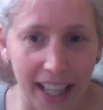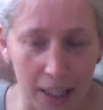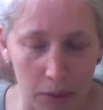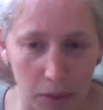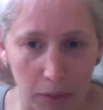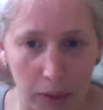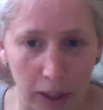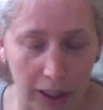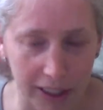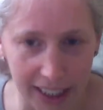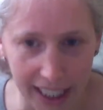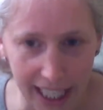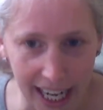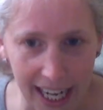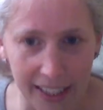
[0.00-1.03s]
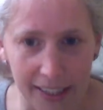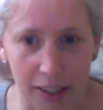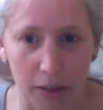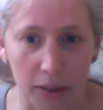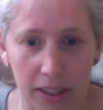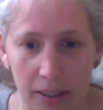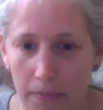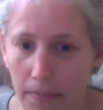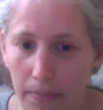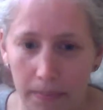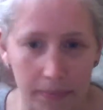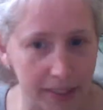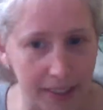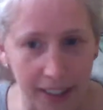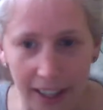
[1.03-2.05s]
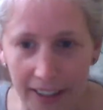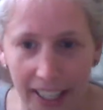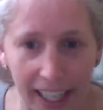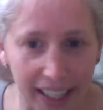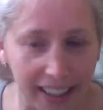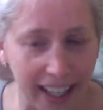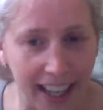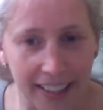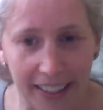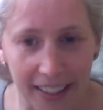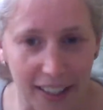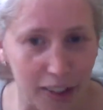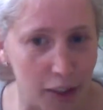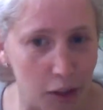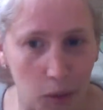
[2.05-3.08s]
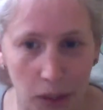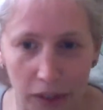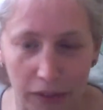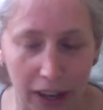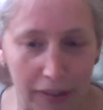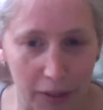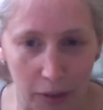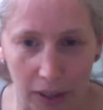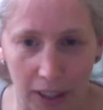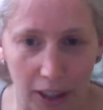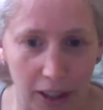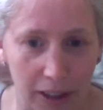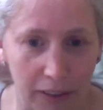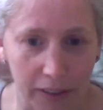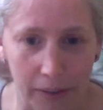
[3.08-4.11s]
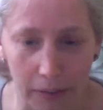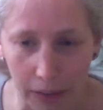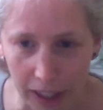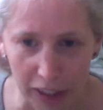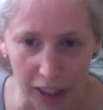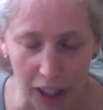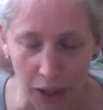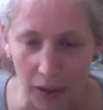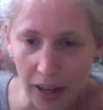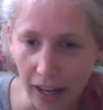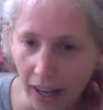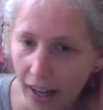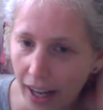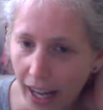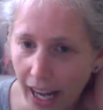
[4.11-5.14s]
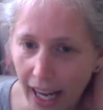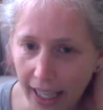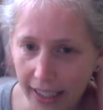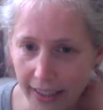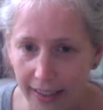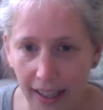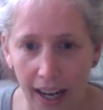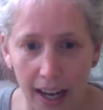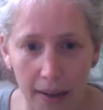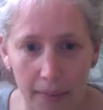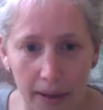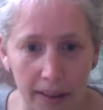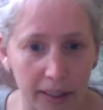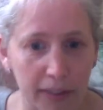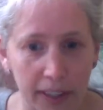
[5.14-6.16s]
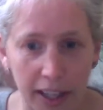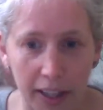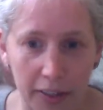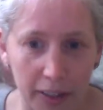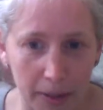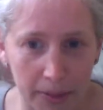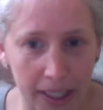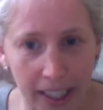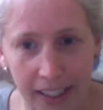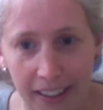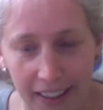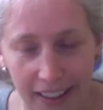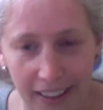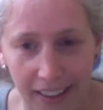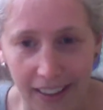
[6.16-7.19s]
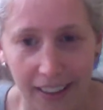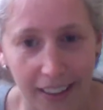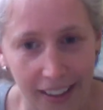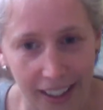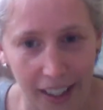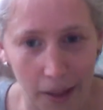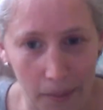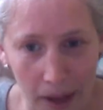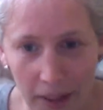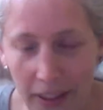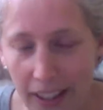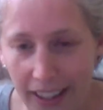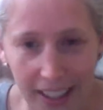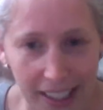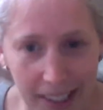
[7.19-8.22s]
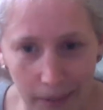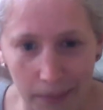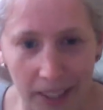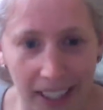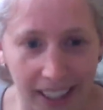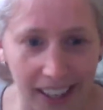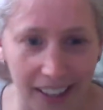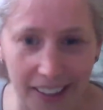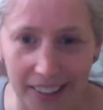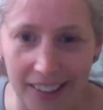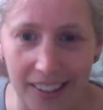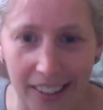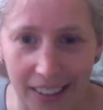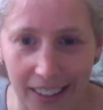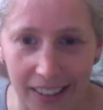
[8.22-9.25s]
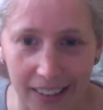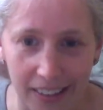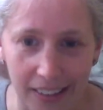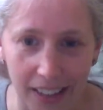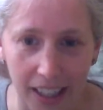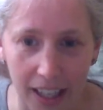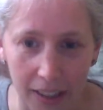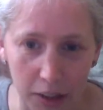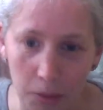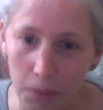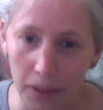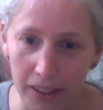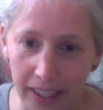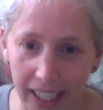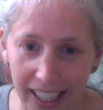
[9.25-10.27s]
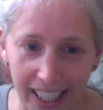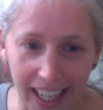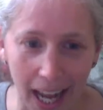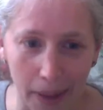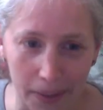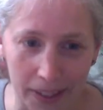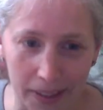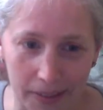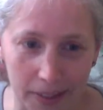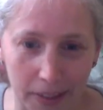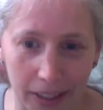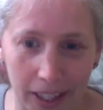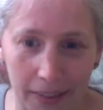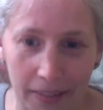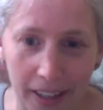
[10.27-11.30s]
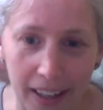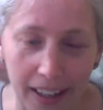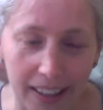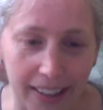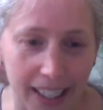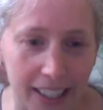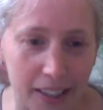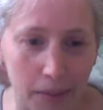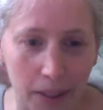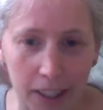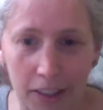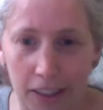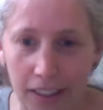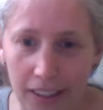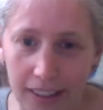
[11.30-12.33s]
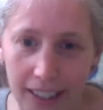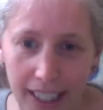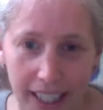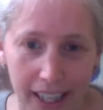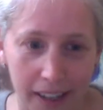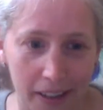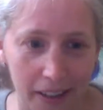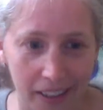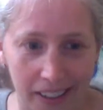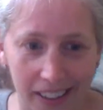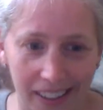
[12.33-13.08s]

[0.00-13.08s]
That's where we are today. So it's still on the 8 Lantus, 25-to-1 carb ratio. And I'll give another update in a month unless something else super exciting happens between then. Thanks so much. Take care.